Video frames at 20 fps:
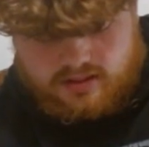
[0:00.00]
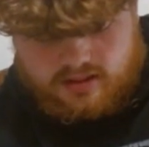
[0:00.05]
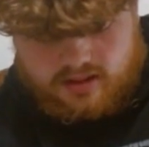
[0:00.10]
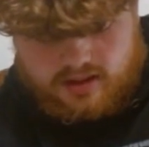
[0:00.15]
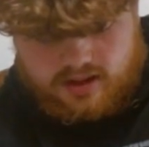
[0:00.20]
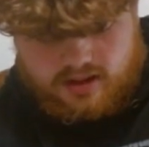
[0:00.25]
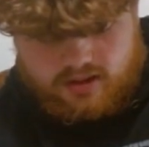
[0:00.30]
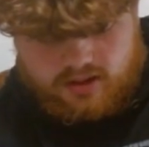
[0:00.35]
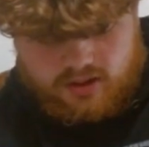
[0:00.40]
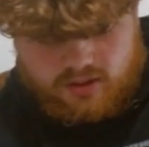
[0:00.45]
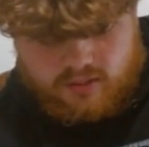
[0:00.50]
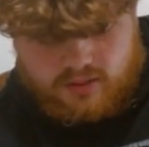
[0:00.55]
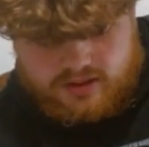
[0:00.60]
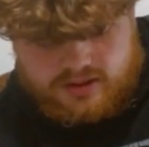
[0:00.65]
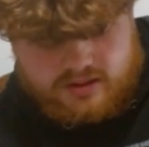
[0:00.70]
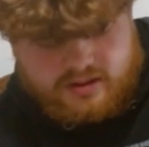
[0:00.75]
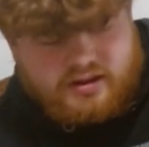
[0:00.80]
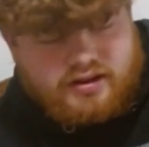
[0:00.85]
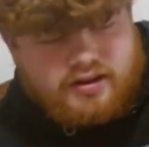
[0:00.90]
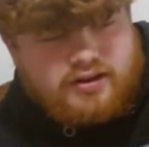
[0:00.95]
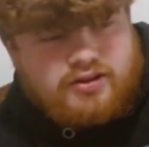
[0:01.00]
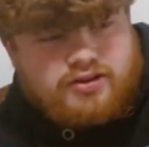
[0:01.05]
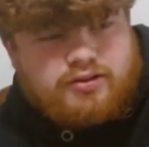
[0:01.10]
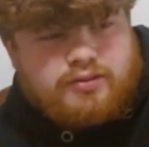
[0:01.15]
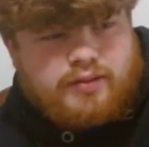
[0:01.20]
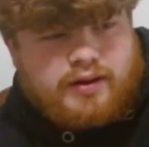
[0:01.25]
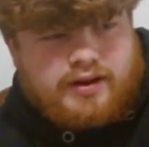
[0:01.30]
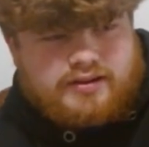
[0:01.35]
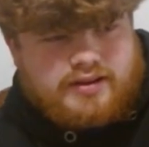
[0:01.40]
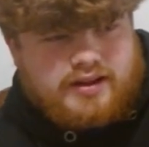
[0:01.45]
I don't know what they're going to do
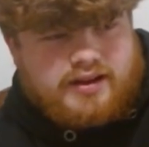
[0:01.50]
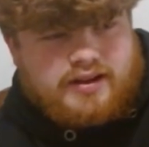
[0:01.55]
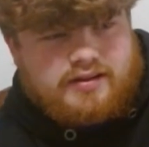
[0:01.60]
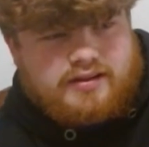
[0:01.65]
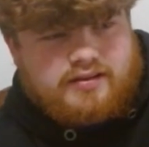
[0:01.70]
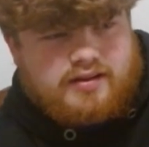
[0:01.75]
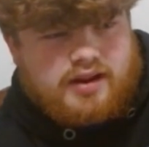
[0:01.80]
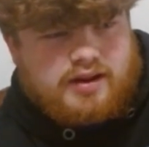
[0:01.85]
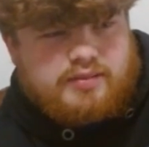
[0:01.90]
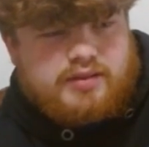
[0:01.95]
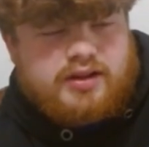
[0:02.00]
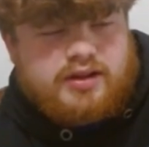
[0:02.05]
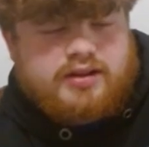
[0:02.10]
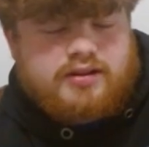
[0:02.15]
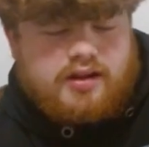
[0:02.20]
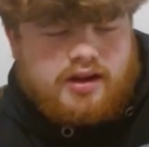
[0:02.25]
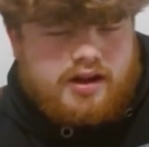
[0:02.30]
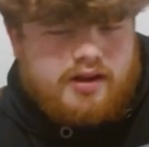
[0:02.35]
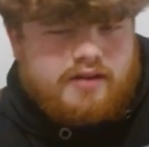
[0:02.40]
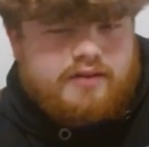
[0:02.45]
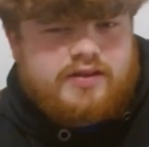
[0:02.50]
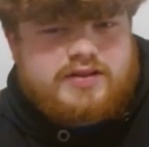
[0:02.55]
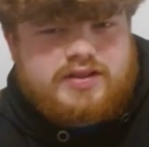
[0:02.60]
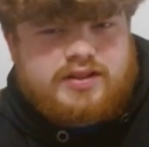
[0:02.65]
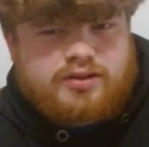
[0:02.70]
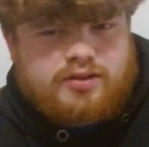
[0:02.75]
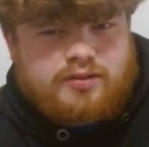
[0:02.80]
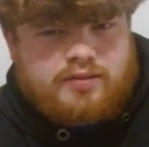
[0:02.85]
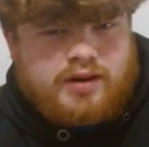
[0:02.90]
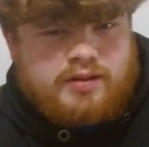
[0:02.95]
about that. I mean,
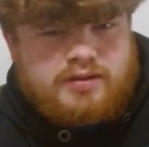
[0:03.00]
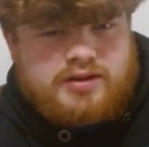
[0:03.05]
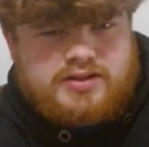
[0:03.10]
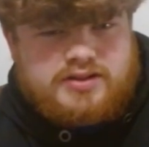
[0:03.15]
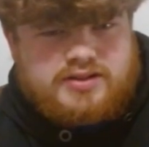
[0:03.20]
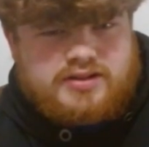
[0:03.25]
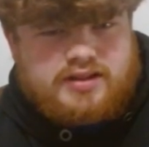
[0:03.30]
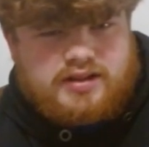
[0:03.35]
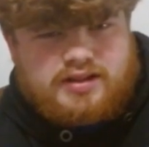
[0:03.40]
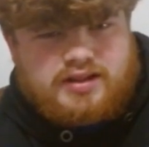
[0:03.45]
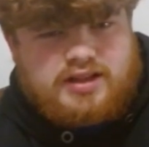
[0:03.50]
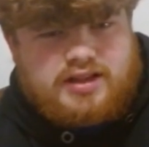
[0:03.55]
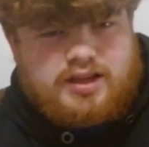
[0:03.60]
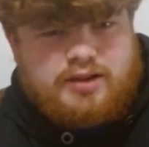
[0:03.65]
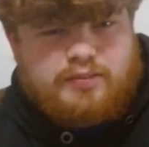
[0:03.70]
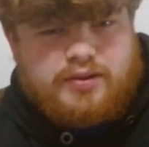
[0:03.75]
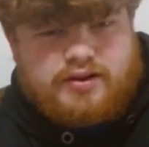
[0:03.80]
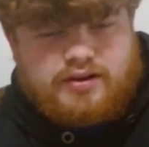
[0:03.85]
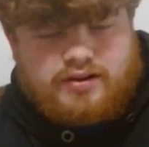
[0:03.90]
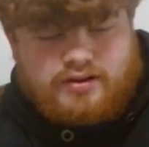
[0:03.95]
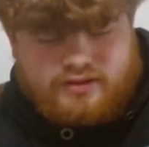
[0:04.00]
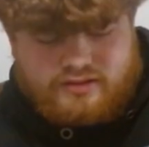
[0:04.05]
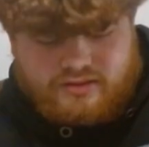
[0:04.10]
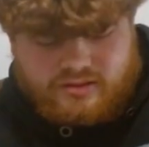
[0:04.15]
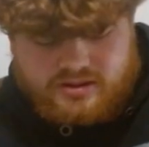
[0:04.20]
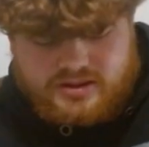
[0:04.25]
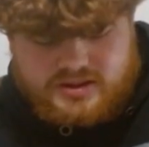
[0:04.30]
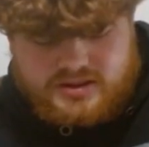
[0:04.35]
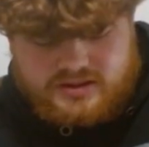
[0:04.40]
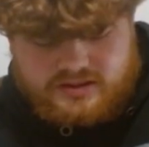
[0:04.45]
obviously they're probably just going to keep it,
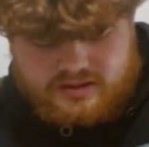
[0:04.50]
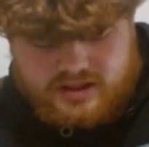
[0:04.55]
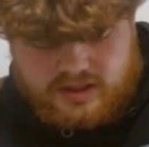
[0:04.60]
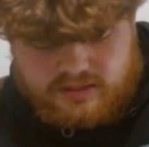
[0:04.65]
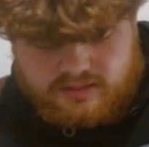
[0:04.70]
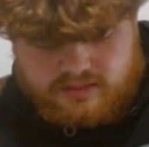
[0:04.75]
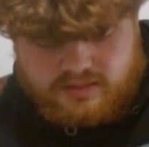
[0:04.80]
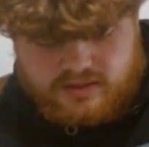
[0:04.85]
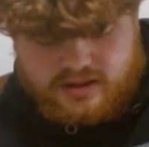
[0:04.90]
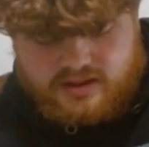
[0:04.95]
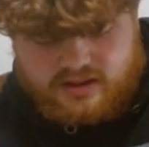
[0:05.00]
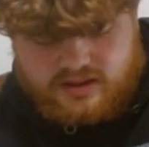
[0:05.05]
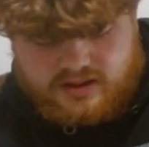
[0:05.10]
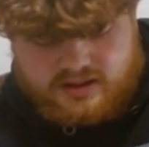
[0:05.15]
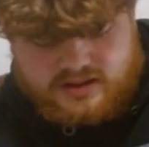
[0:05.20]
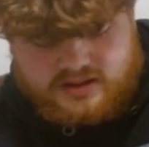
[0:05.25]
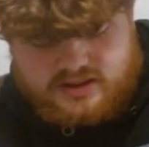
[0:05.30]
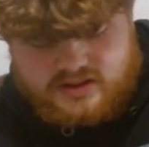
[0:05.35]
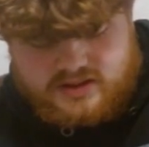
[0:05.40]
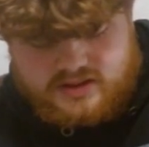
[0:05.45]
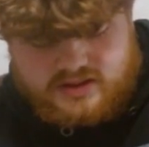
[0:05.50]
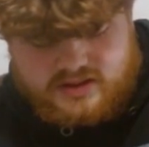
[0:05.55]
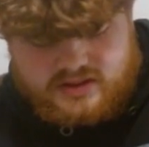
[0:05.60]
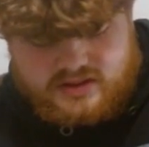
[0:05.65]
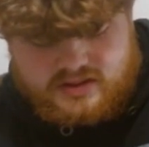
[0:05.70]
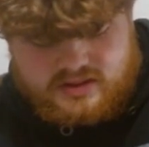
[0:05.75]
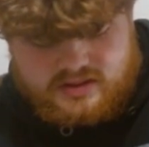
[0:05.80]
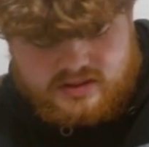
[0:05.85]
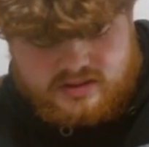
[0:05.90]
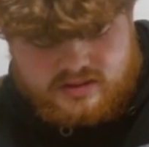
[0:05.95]
unfortunately,
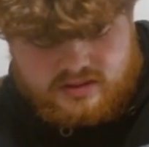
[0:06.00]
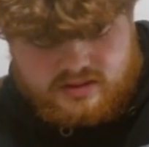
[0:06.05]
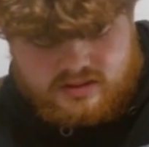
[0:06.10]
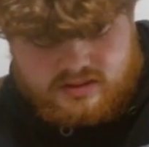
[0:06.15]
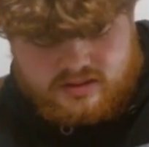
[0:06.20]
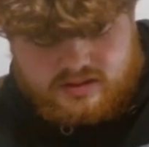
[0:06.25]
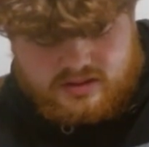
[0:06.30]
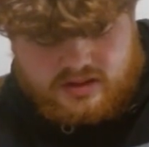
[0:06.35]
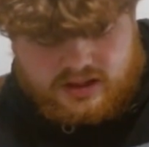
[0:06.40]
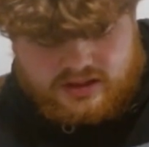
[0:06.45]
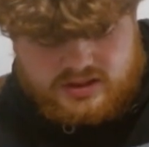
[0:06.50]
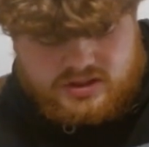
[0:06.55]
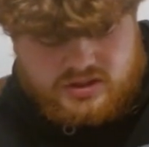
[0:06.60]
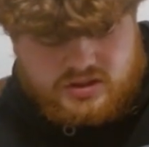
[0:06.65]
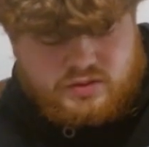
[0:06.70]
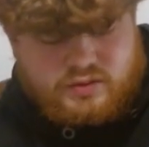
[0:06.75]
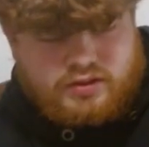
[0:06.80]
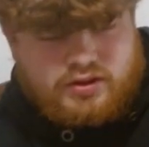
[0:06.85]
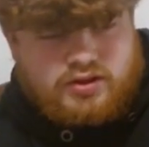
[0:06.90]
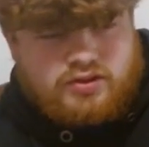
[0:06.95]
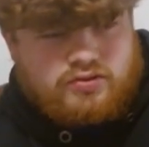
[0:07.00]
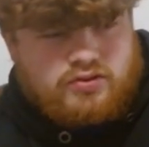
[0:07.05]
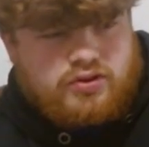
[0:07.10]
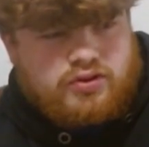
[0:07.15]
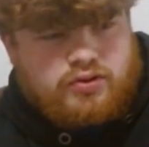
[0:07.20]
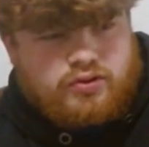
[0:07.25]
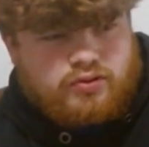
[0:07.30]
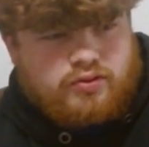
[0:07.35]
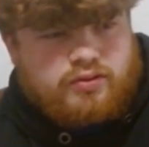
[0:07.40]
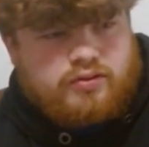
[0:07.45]
because that's just what you
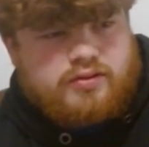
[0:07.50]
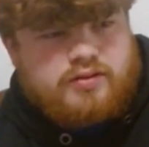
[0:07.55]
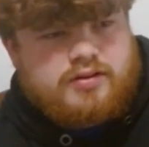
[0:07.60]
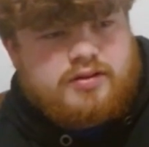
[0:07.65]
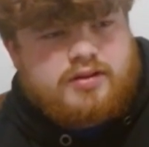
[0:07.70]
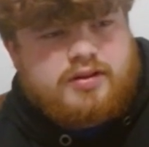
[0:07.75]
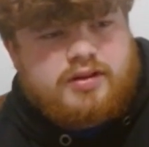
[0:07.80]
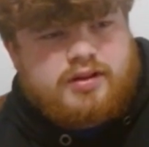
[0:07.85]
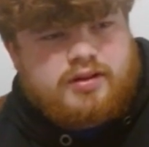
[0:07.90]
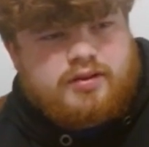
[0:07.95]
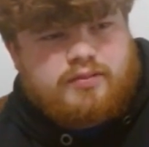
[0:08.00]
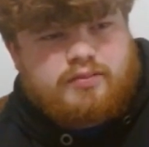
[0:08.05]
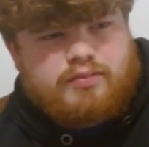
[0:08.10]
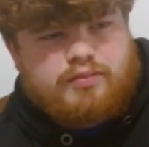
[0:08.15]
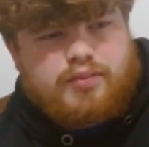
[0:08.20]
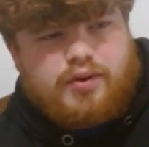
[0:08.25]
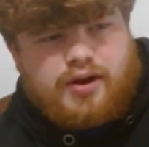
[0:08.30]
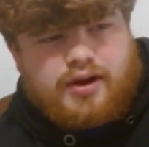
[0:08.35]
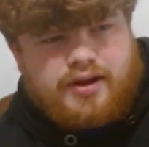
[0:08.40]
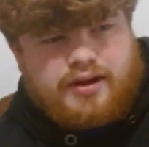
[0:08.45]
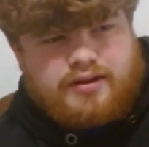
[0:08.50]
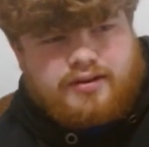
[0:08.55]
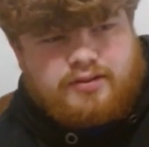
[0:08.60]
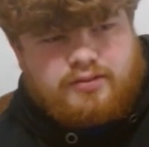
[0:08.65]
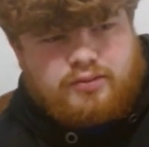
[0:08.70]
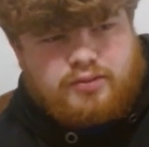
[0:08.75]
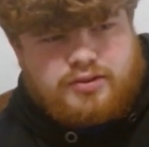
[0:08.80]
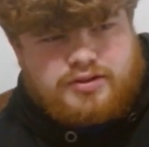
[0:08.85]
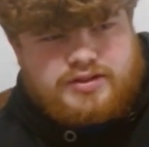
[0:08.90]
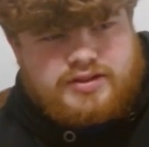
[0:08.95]
do. But
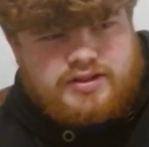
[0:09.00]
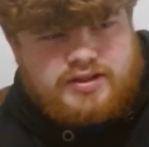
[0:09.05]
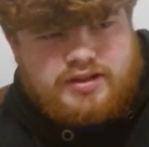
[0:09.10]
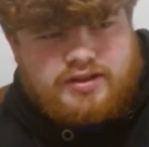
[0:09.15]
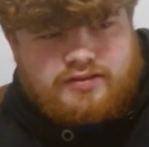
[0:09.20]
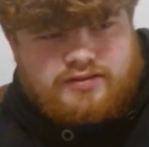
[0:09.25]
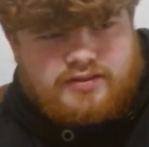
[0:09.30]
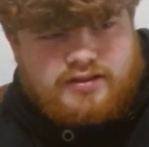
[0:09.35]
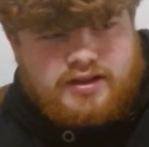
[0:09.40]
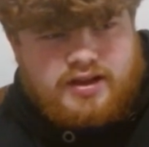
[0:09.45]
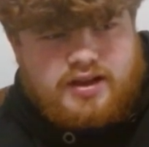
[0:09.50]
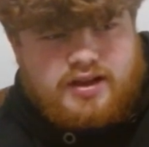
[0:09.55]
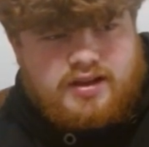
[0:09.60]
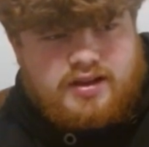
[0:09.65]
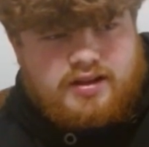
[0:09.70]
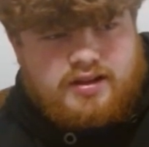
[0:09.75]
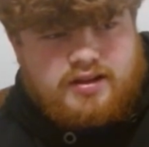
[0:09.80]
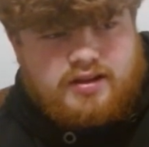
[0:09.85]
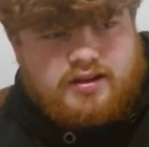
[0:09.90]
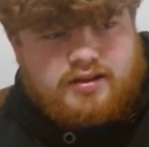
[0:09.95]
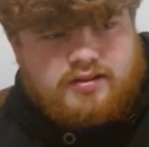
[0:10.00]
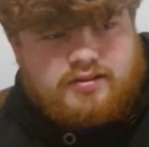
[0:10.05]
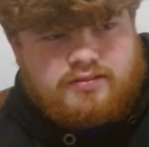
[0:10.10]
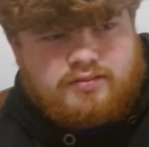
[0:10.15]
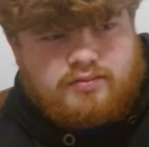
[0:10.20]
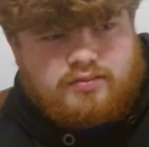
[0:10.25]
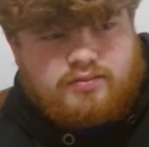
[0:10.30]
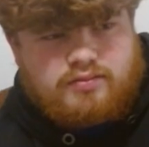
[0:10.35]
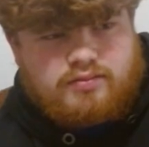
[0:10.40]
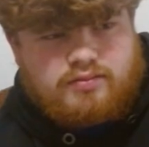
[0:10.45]
we'll see if they
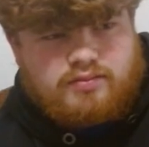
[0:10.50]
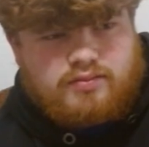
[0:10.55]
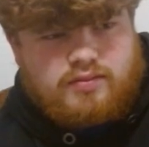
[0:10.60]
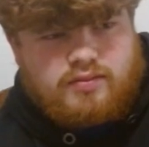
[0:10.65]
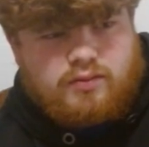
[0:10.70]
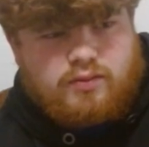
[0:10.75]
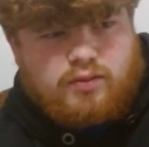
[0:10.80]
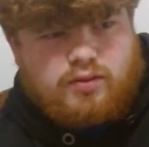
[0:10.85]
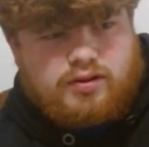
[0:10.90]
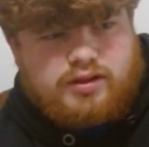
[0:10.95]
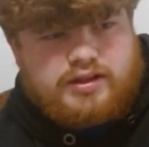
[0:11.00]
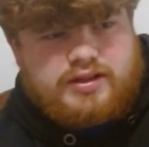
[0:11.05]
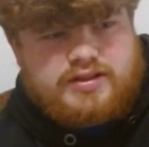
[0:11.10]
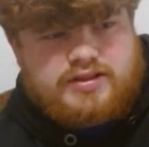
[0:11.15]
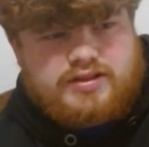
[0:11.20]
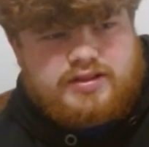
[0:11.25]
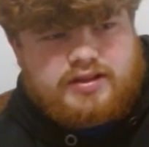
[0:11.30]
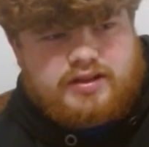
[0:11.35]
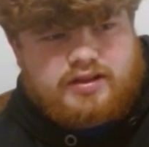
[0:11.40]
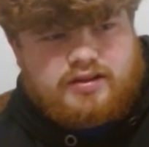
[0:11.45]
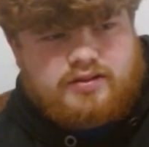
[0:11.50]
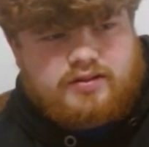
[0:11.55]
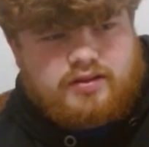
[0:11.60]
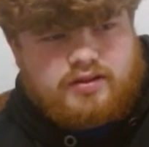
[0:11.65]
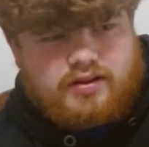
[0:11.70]
release a